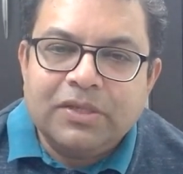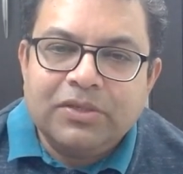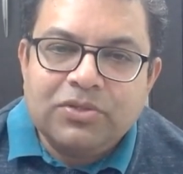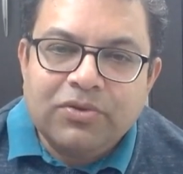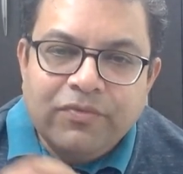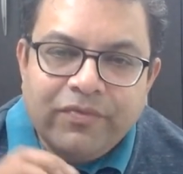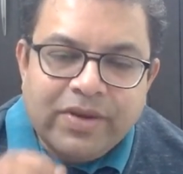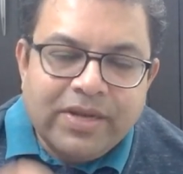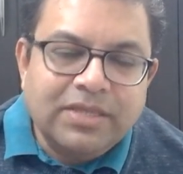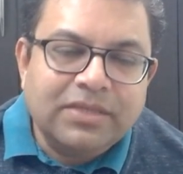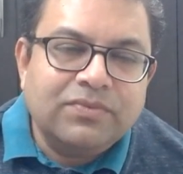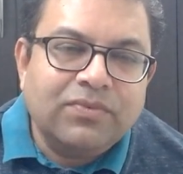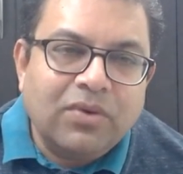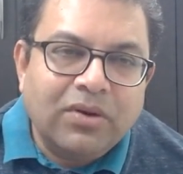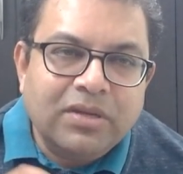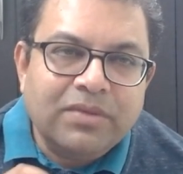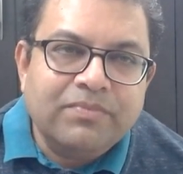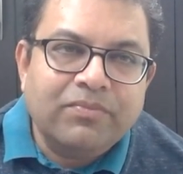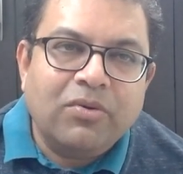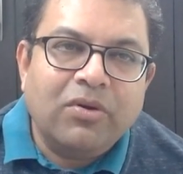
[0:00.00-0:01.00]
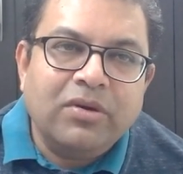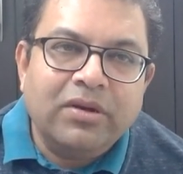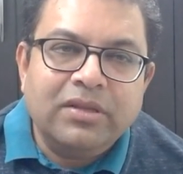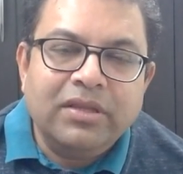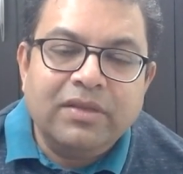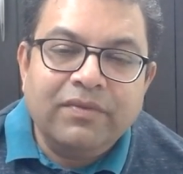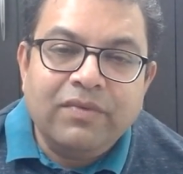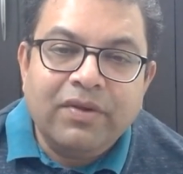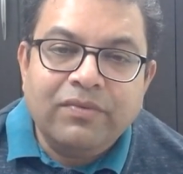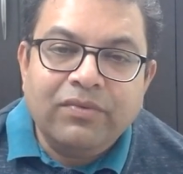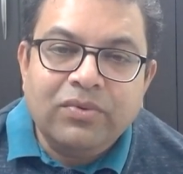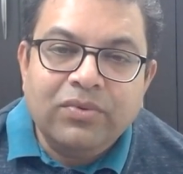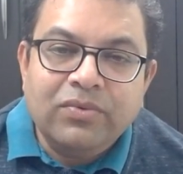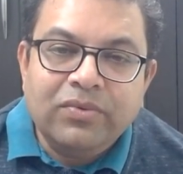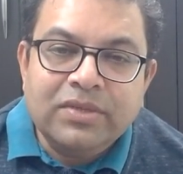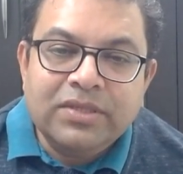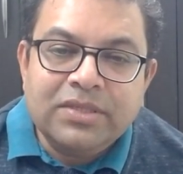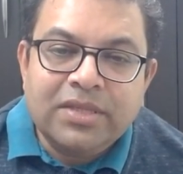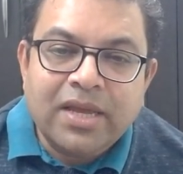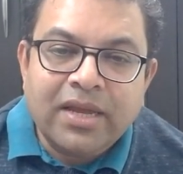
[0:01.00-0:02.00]
So, friends, what important thing we have to
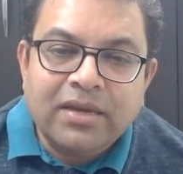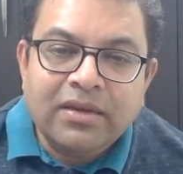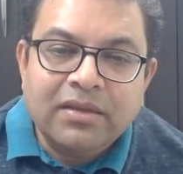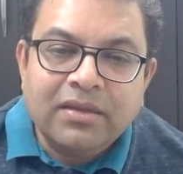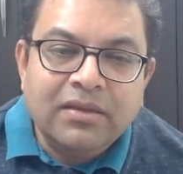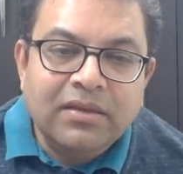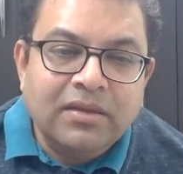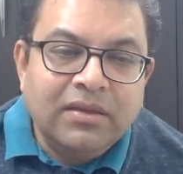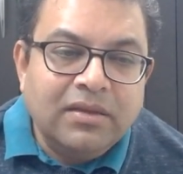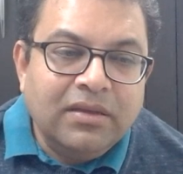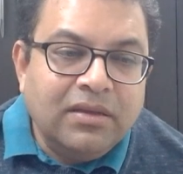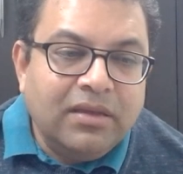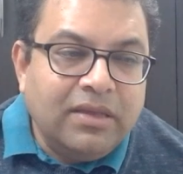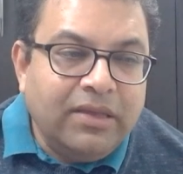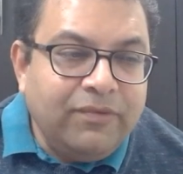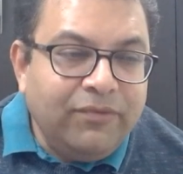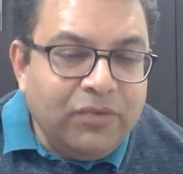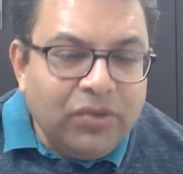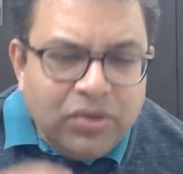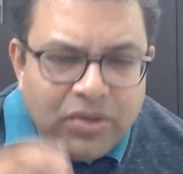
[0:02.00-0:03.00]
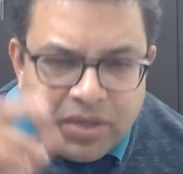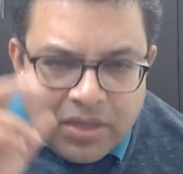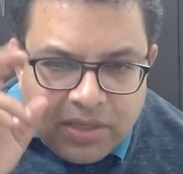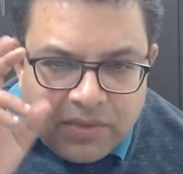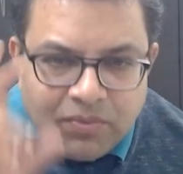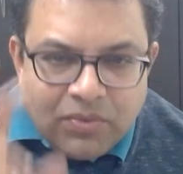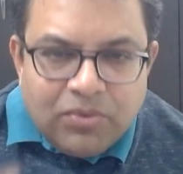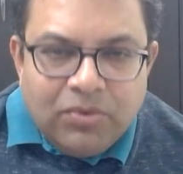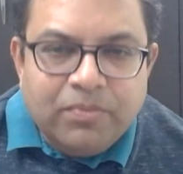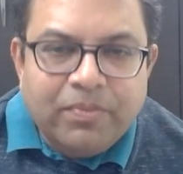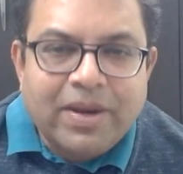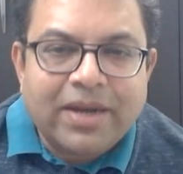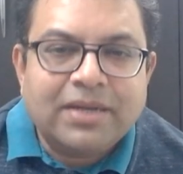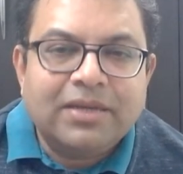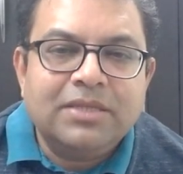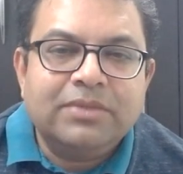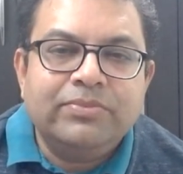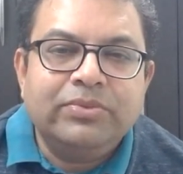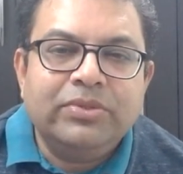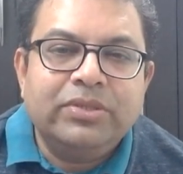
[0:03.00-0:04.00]
do is that if you really want to
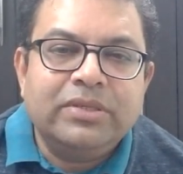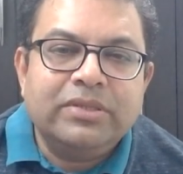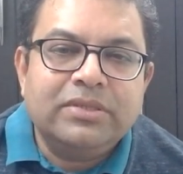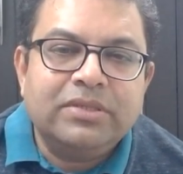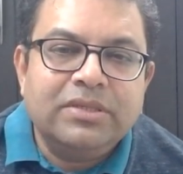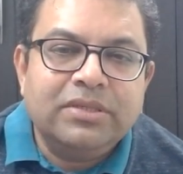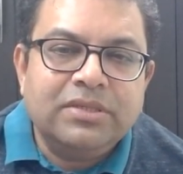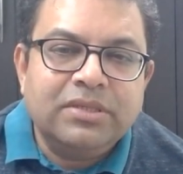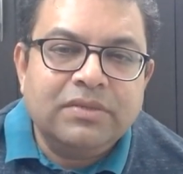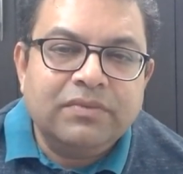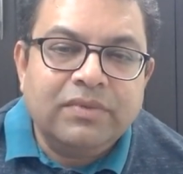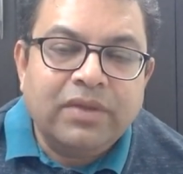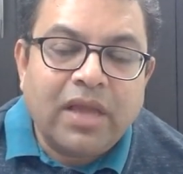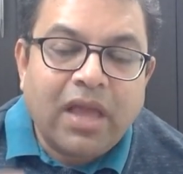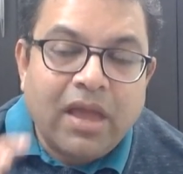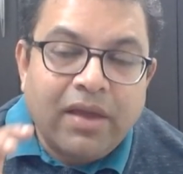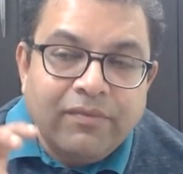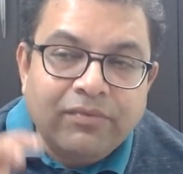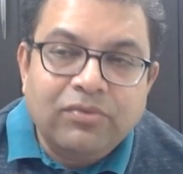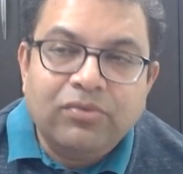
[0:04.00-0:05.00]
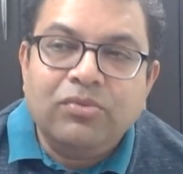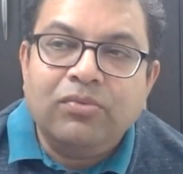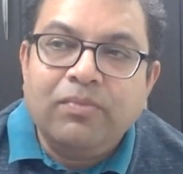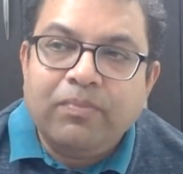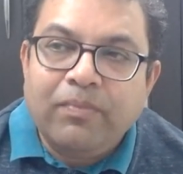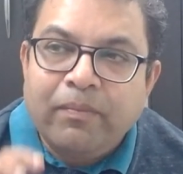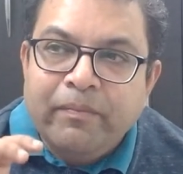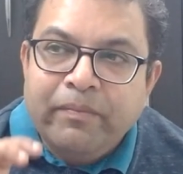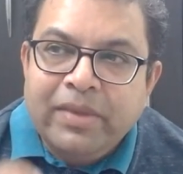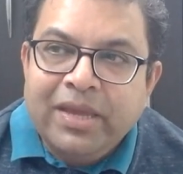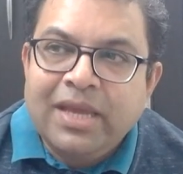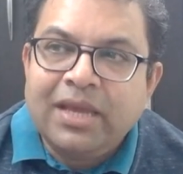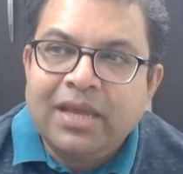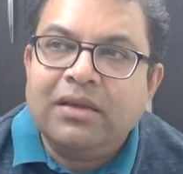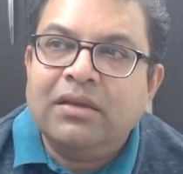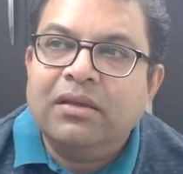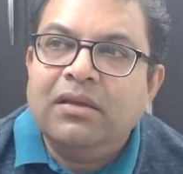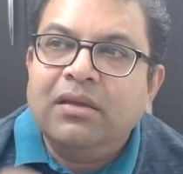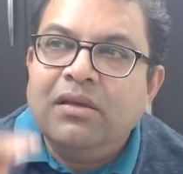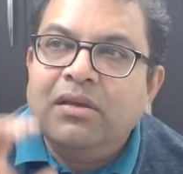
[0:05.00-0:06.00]
practice Buddha's teaching, we have to
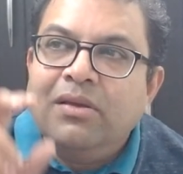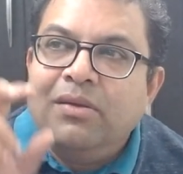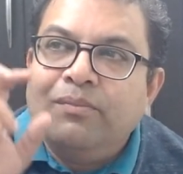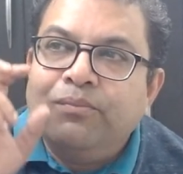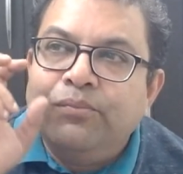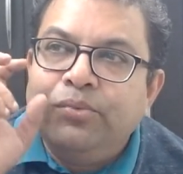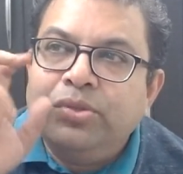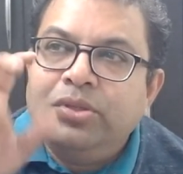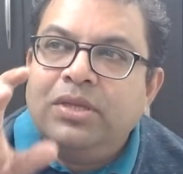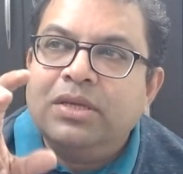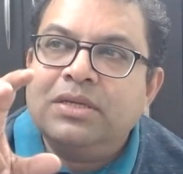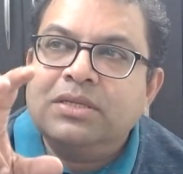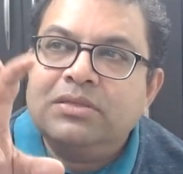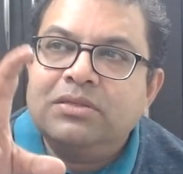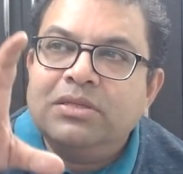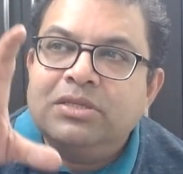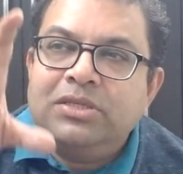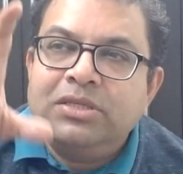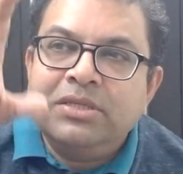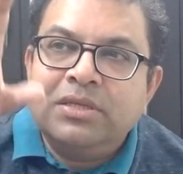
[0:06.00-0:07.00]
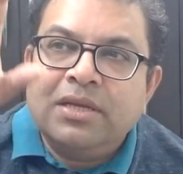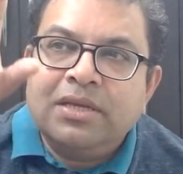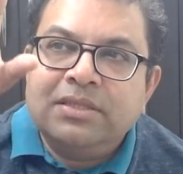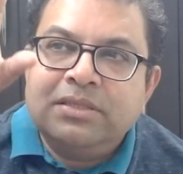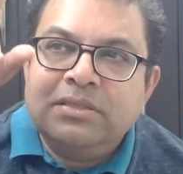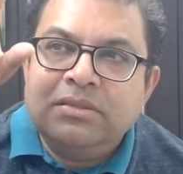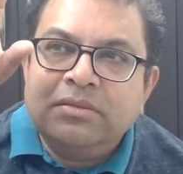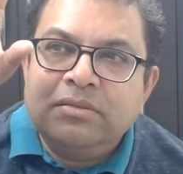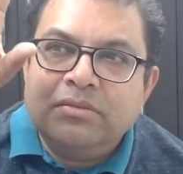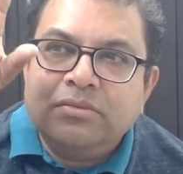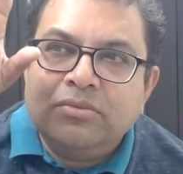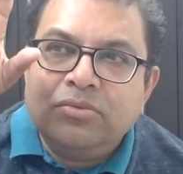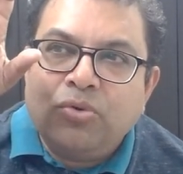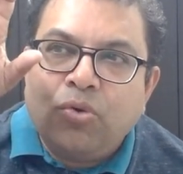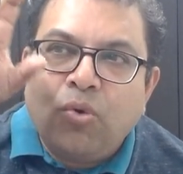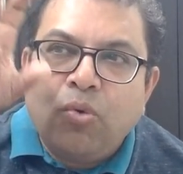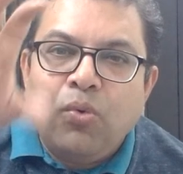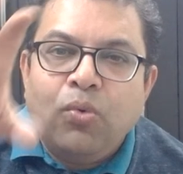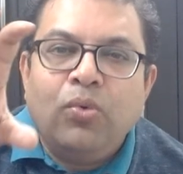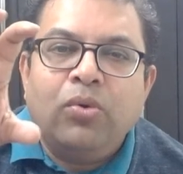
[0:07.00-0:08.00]
make Buddha's teaching as the
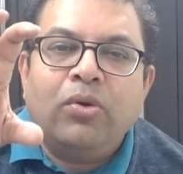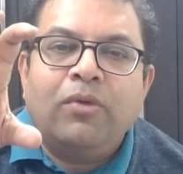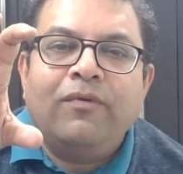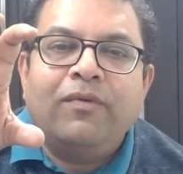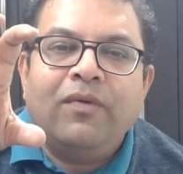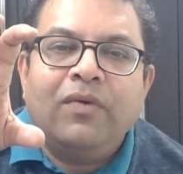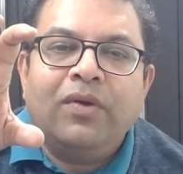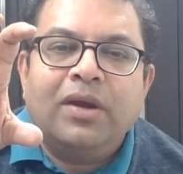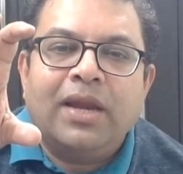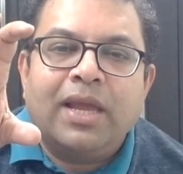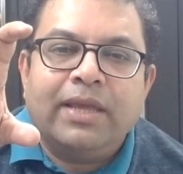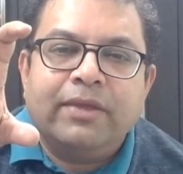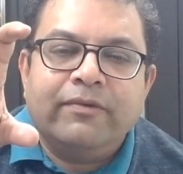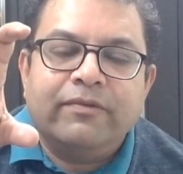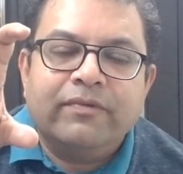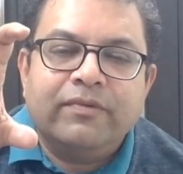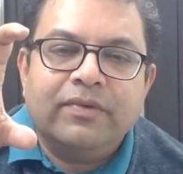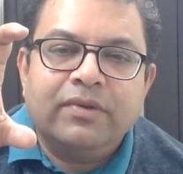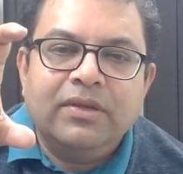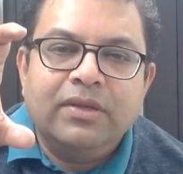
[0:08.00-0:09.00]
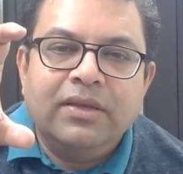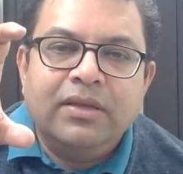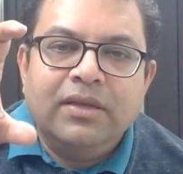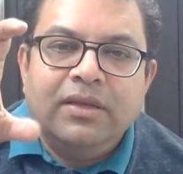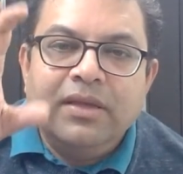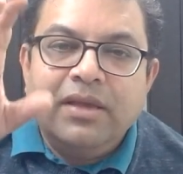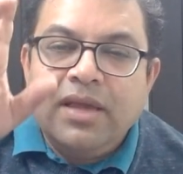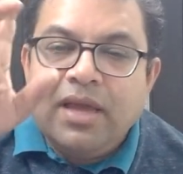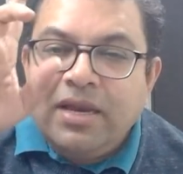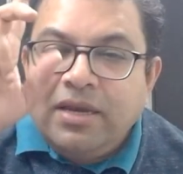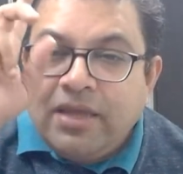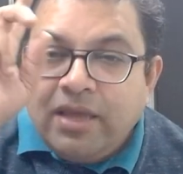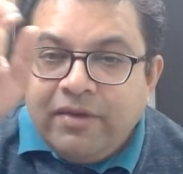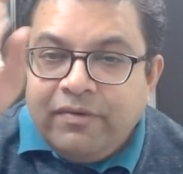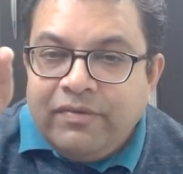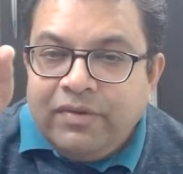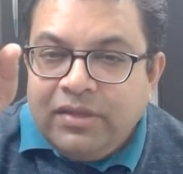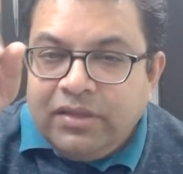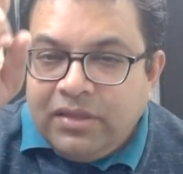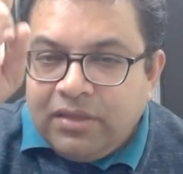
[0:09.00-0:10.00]
core of our life and
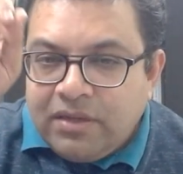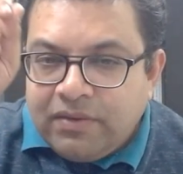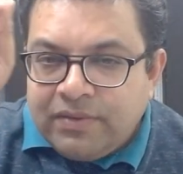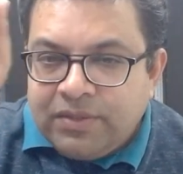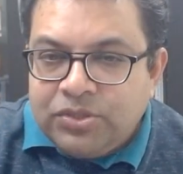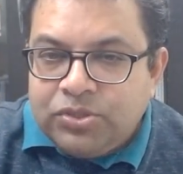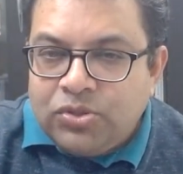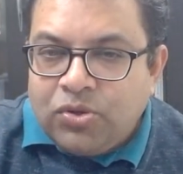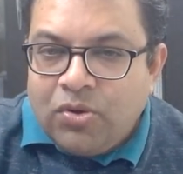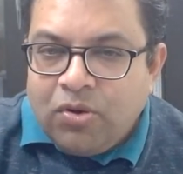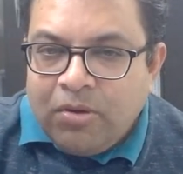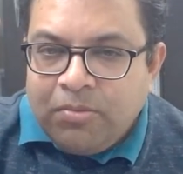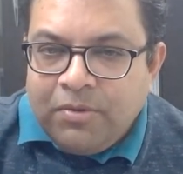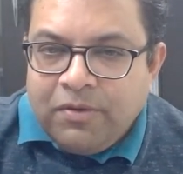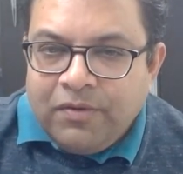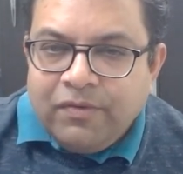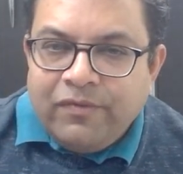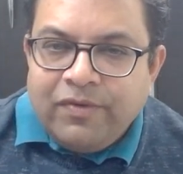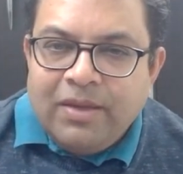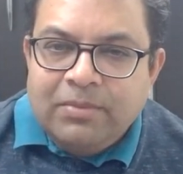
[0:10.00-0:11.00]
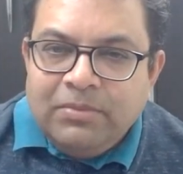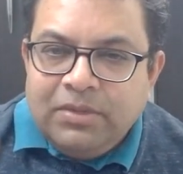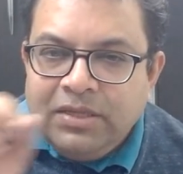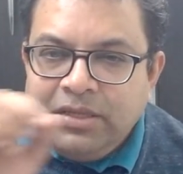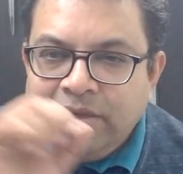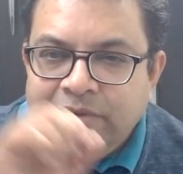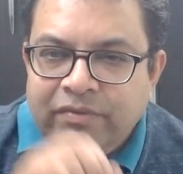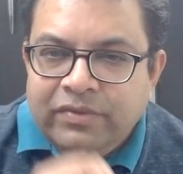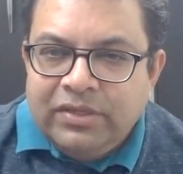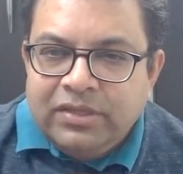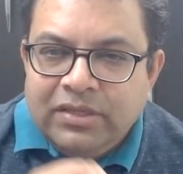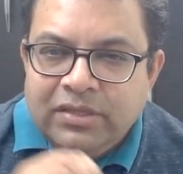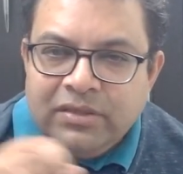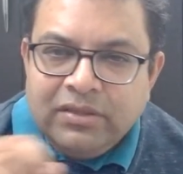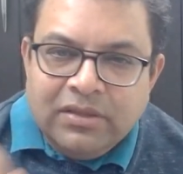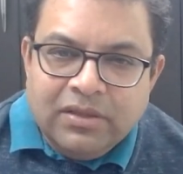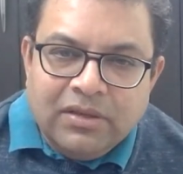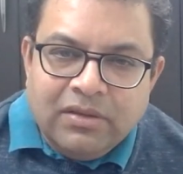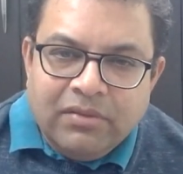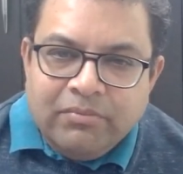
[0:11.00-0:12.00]
everything our job, our family, everything,
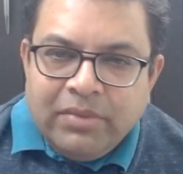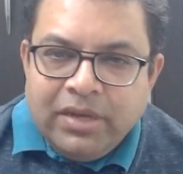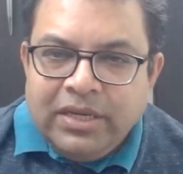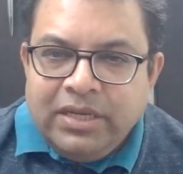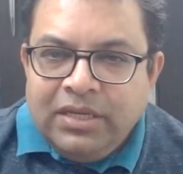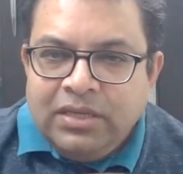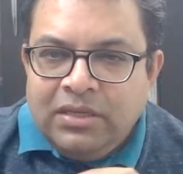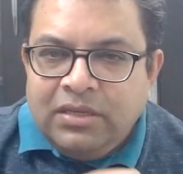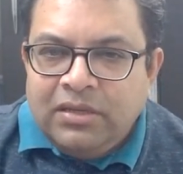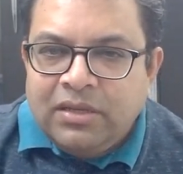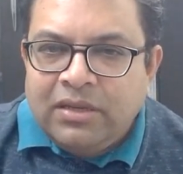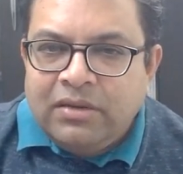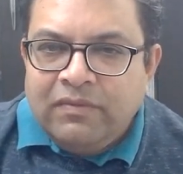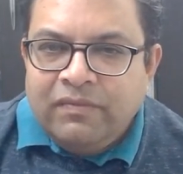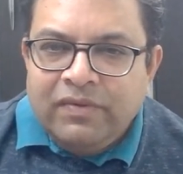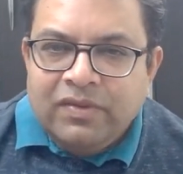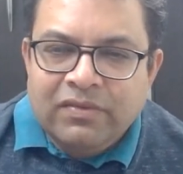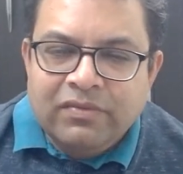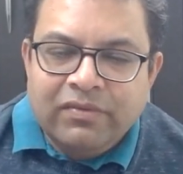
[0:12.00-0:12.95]
money, and